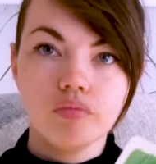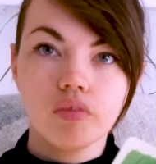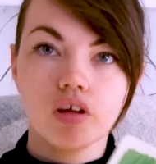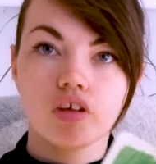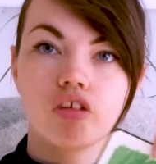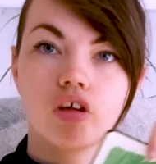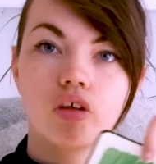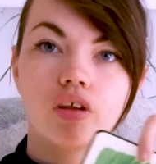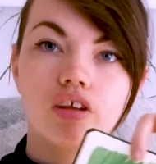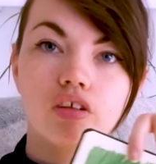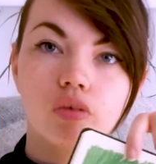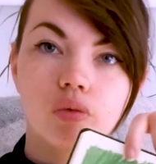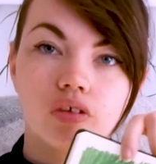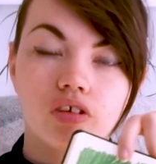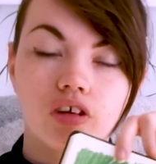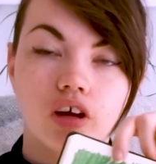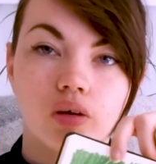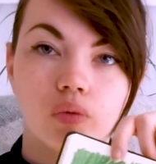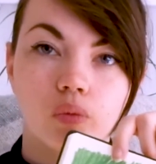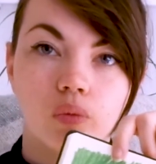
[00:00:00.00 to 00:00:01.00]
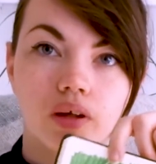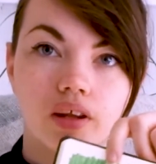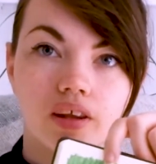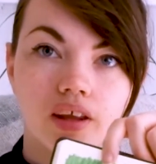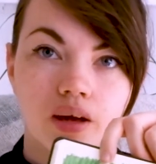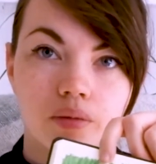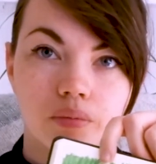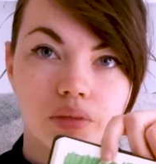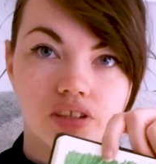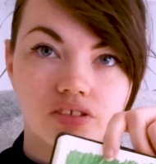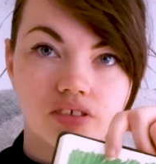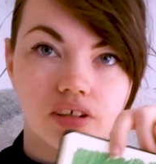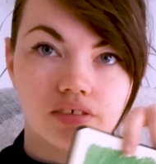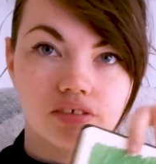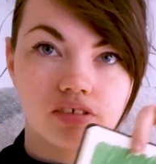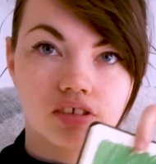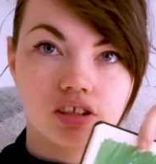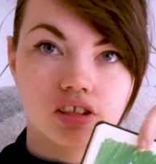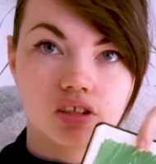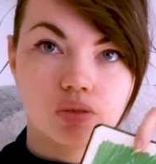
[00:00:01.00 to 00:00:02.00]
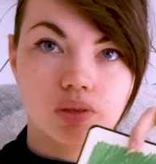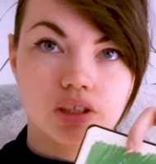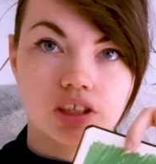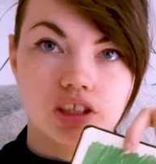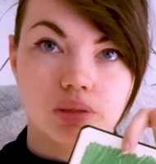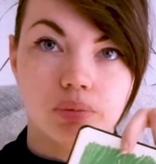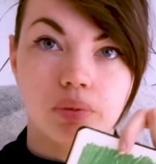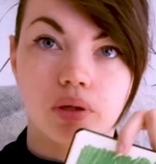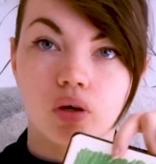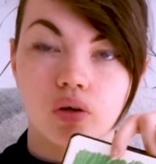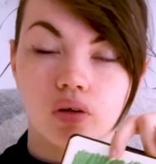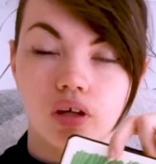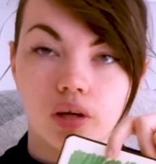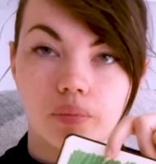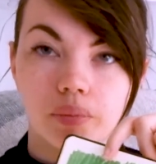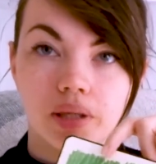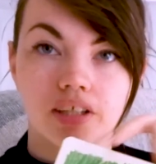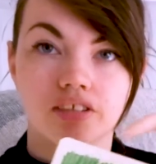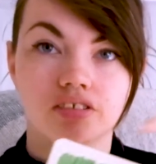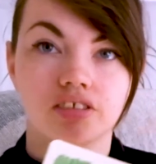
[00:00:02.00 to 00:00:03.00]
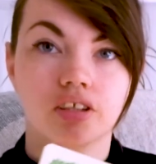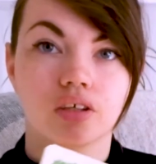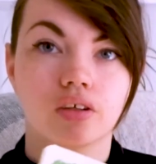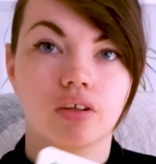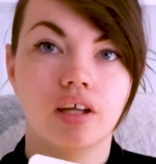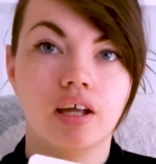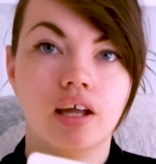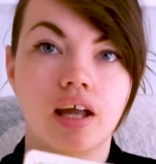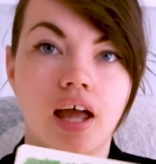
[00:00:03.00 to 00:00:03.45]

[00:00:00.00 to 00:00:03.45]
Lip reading: So this was done with Emma's reference, which she put on her Patreon,